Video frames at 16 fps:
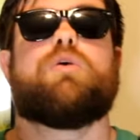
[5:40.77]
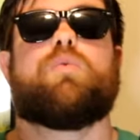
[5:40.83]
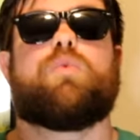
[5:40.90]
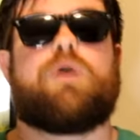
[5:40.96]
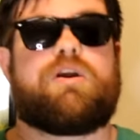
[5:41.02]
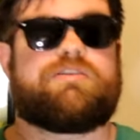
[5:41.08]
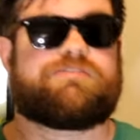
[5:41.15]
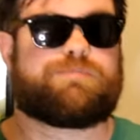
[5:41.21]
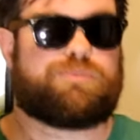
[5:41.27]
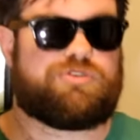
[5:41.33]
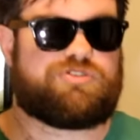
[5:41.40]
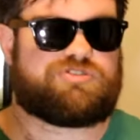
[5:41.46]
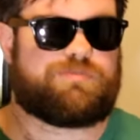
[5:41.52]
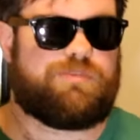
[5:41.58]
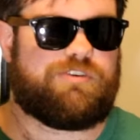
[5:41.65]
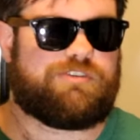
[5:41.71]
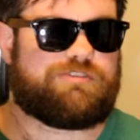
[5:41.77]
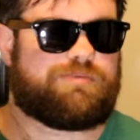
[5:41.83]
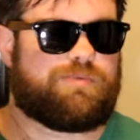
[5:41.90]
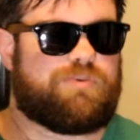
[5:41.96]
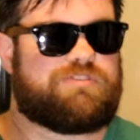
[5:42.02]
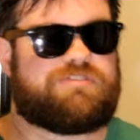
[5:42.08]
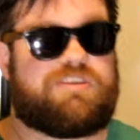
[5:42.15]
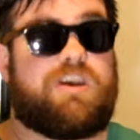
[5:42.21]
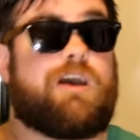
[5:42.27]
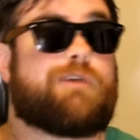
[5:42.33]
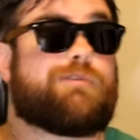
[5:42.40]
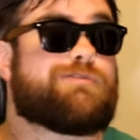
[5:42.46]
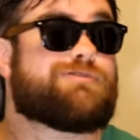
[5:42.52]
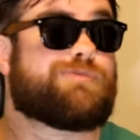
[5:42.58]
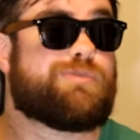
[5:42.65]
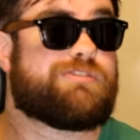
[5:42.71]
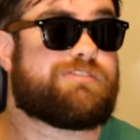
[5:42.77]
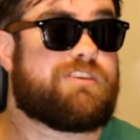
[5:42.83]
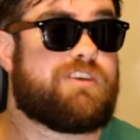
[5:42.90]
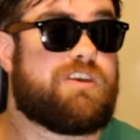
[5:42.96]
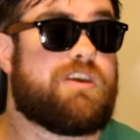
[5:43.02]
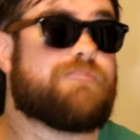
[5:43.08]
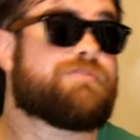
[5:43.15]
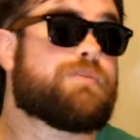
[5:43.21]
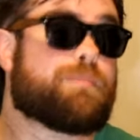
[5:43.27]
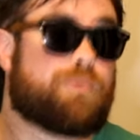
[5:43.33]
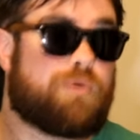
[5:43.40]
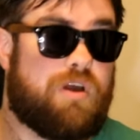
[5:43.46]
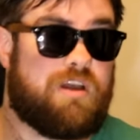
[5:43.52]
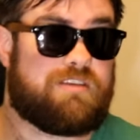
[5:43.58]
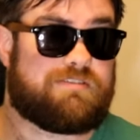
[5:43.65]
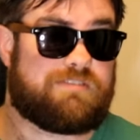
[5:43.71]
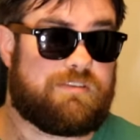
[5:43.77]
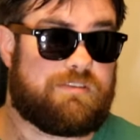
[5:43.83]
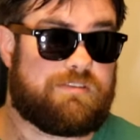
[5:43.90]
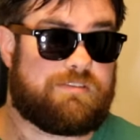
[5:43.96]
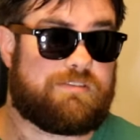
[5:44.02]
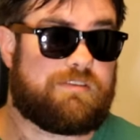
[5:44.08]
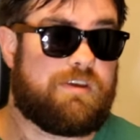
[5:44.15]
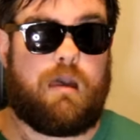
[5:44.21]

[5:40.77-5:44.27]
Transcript: whereas Bushmills was the Irish whiskey of the Protestants.